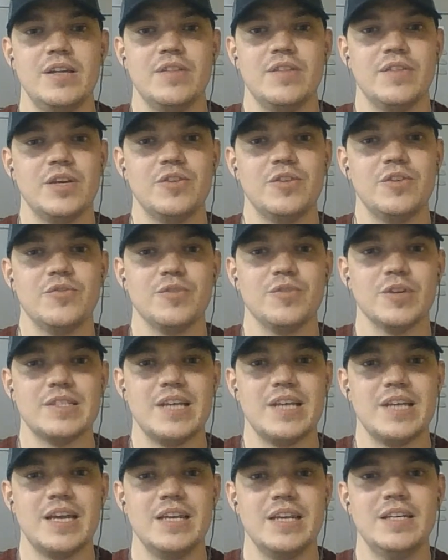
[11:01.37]
Thank you for
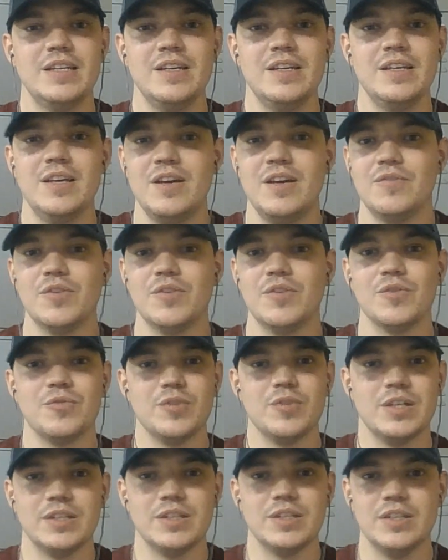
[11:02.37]
attending. Feel
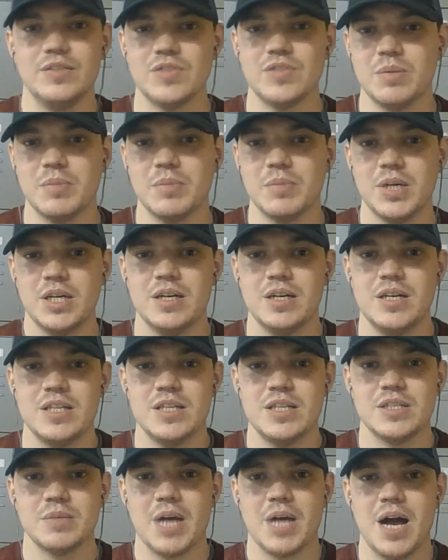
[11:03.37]
free to leave some
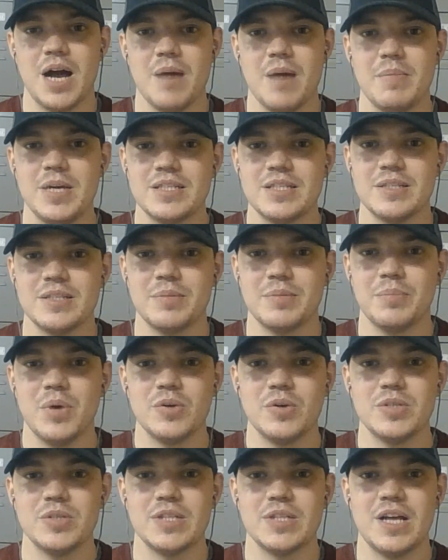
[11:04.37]
comments, some
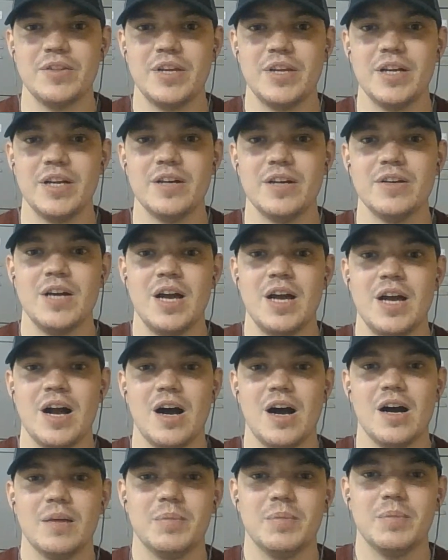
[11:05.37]
posts down there.
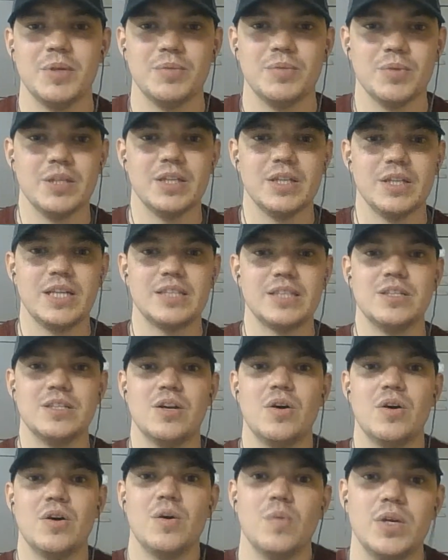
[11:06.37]
I'd really like to
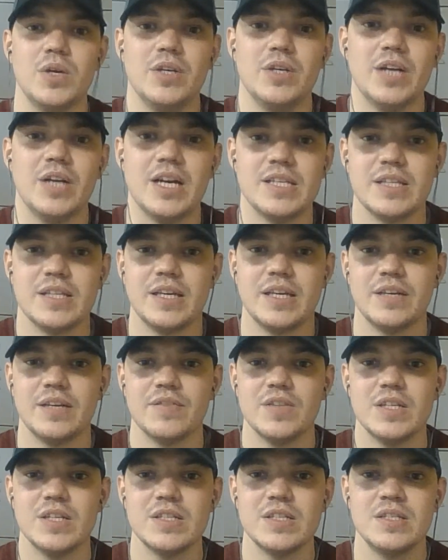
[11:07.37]
know what you guys think of
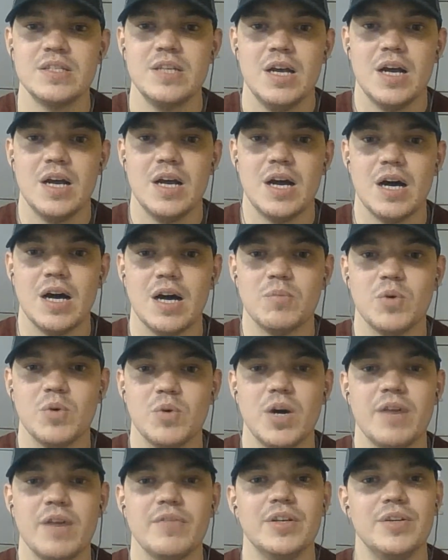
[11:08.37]
this. We'll
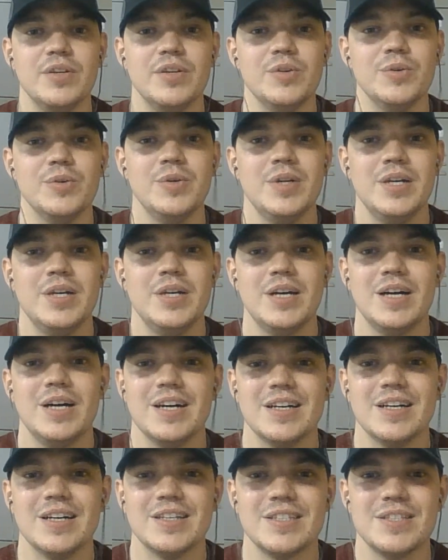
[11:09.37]
have a new
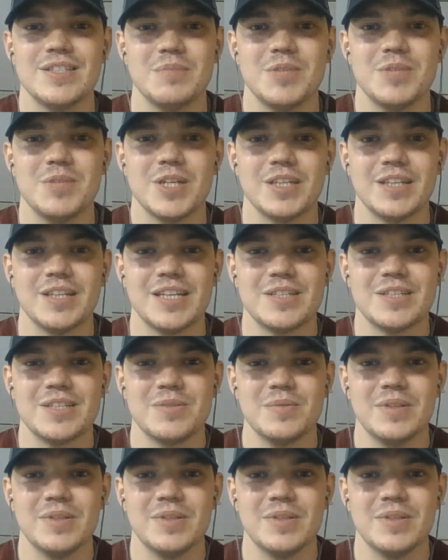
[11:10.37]
subject next